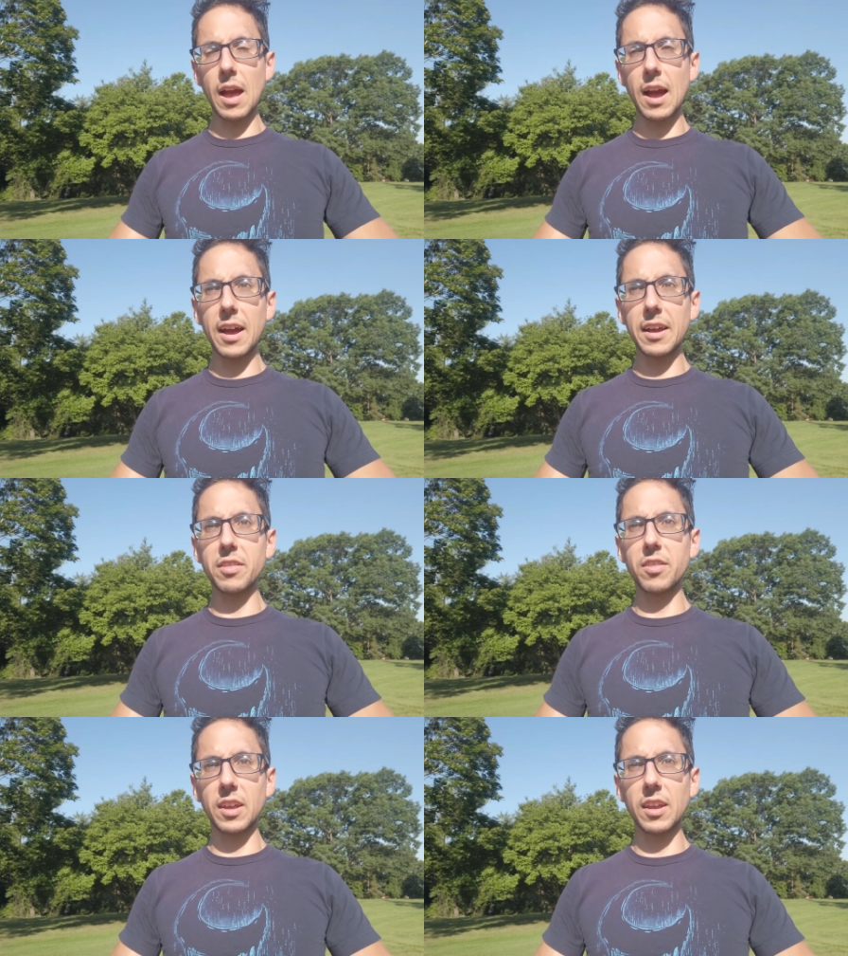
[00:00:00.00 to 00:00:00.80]
I
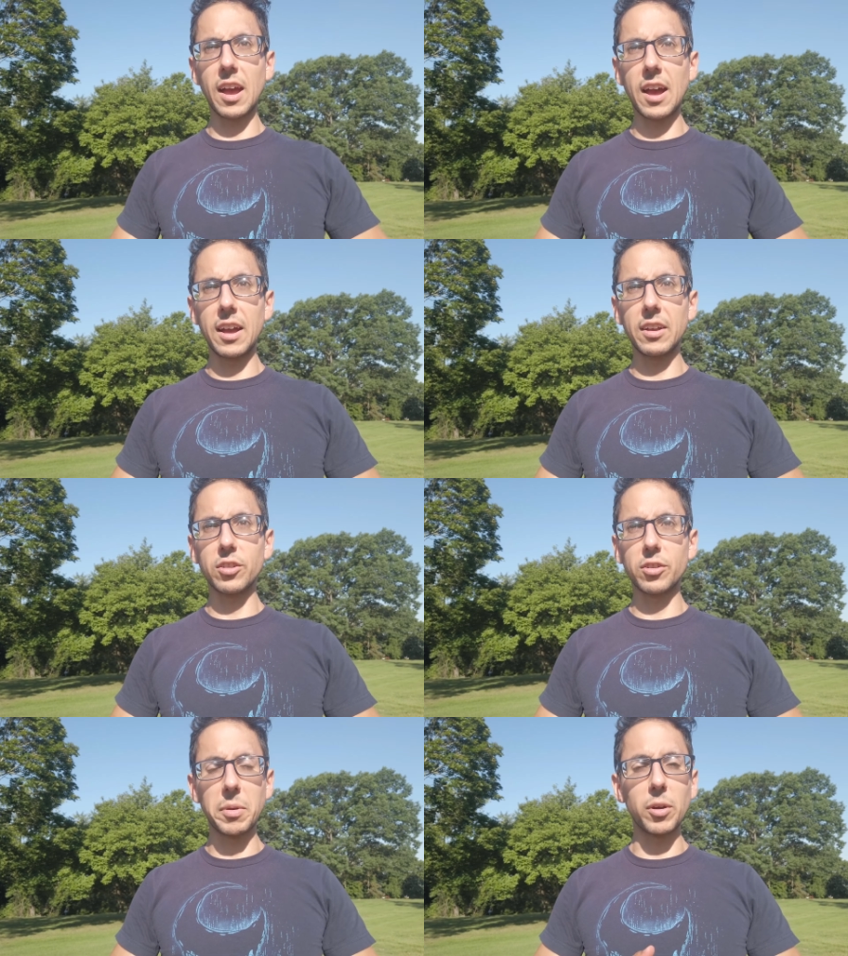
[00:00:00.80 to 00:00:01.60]
think I
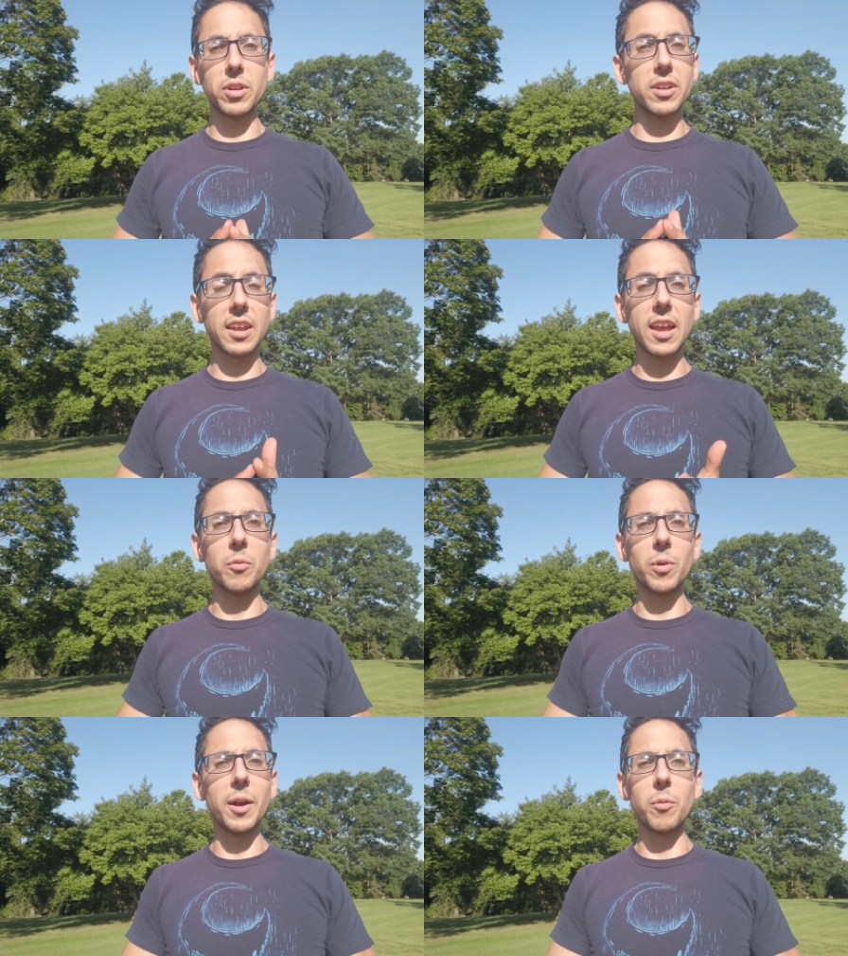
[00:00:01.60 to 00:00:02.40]
smelled it
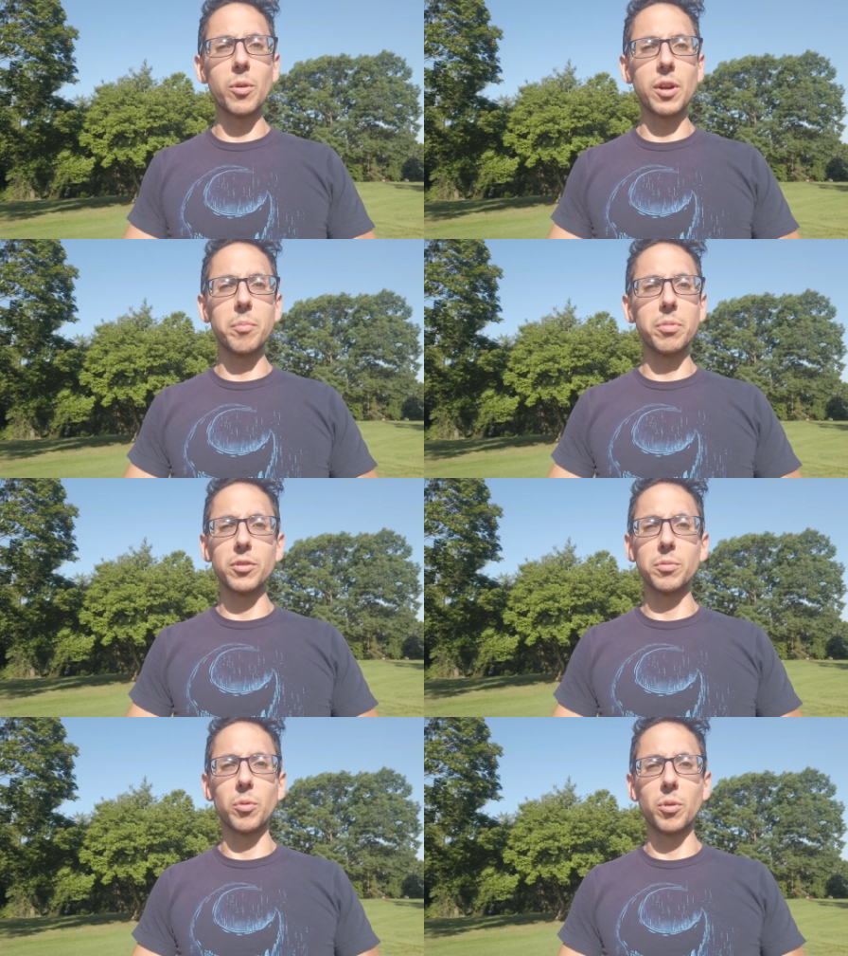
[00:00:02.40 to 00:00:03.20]
again when I woke up
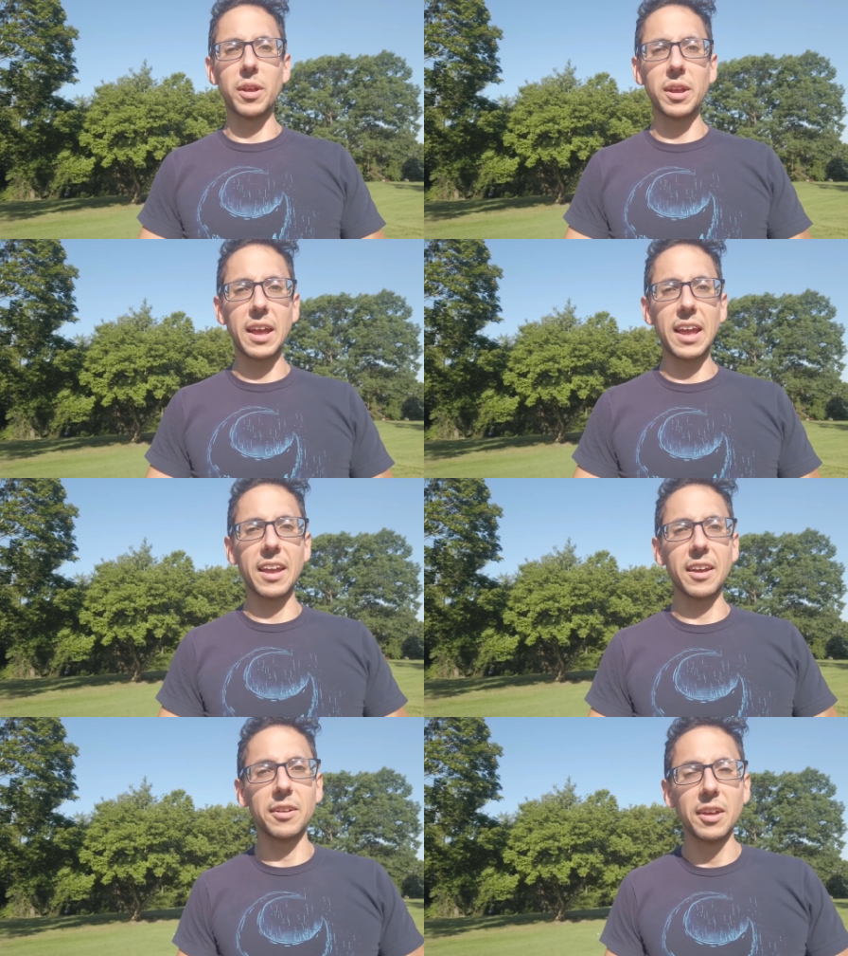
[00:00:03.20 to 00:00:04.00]
this morning.
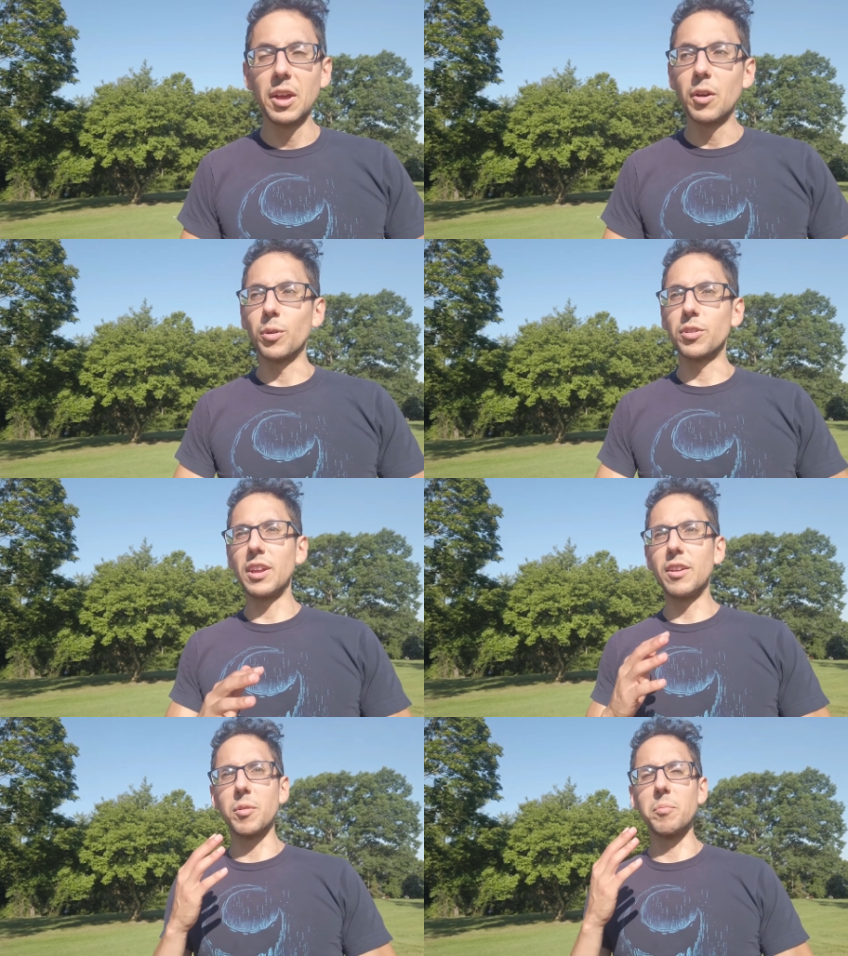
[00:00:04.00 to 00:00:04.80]
And what's
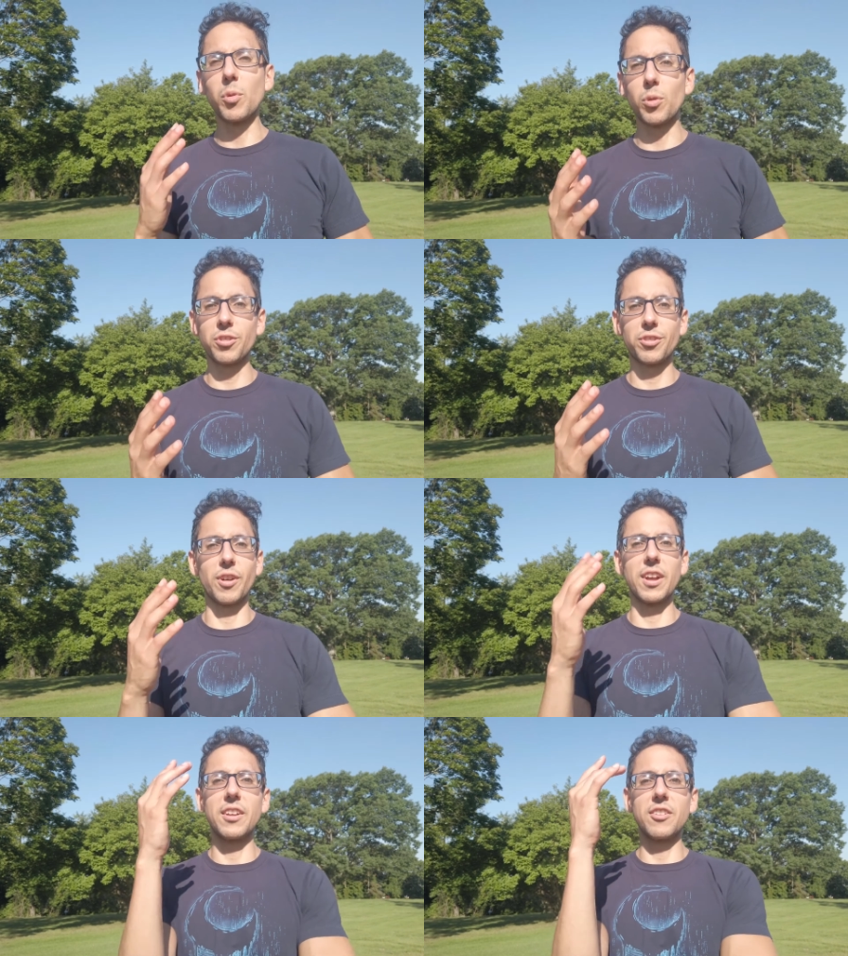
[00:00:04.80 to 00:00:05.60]
even more
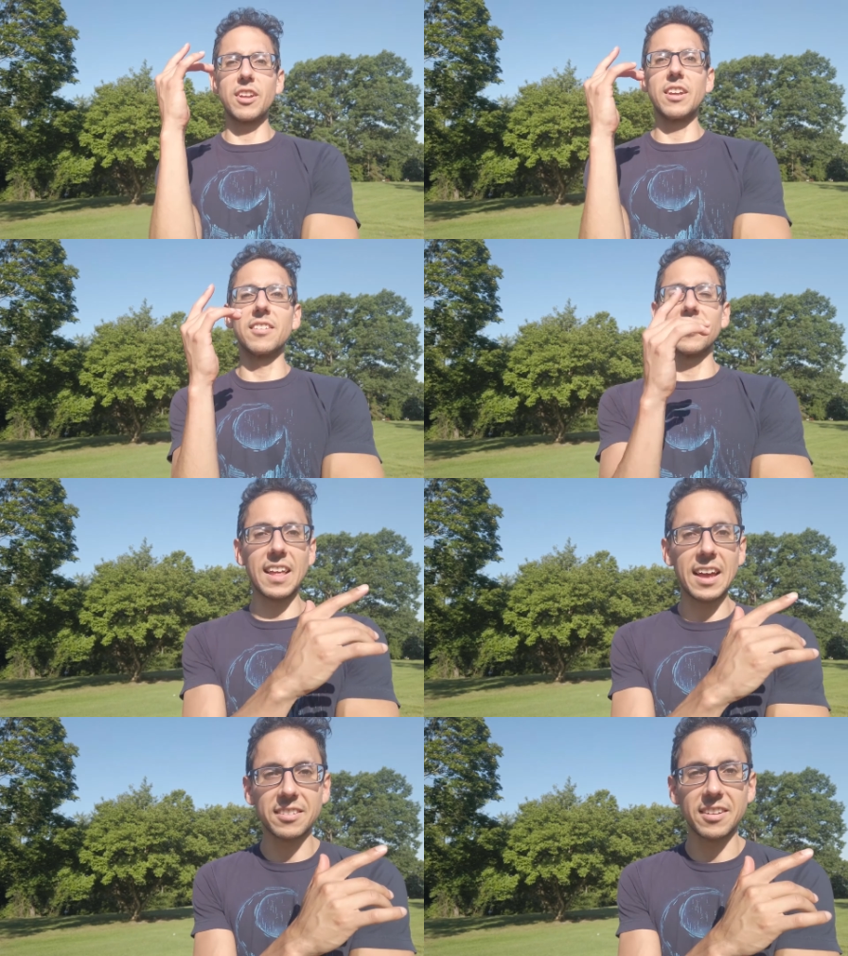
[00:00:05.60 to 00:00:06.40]
strange is
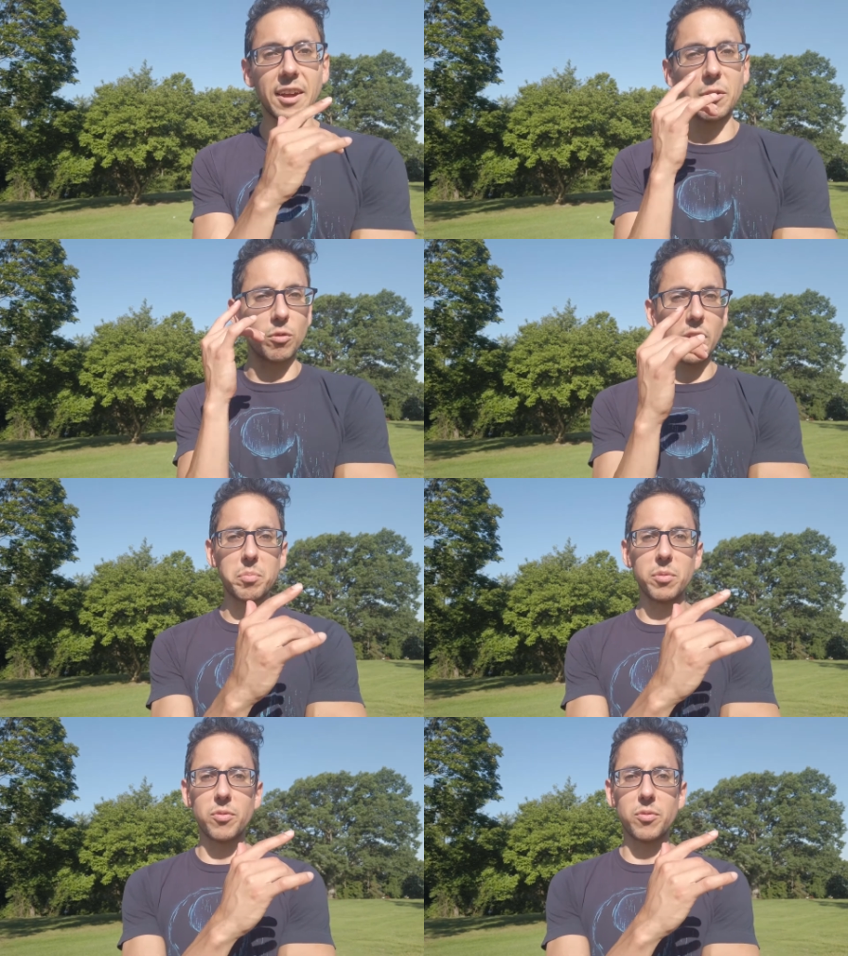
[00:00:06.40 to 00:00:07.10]
last night, right